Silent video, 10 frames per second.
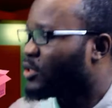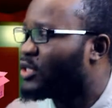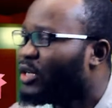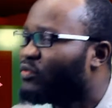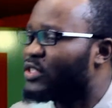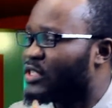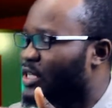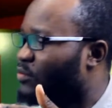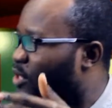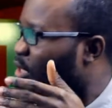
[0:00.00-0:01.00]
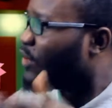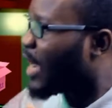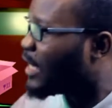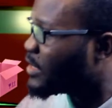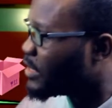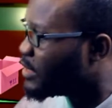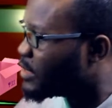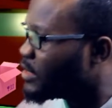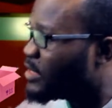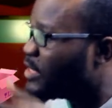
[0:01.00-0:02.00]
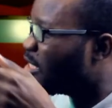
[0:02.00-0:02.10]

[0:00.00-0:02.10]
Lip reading: give artists the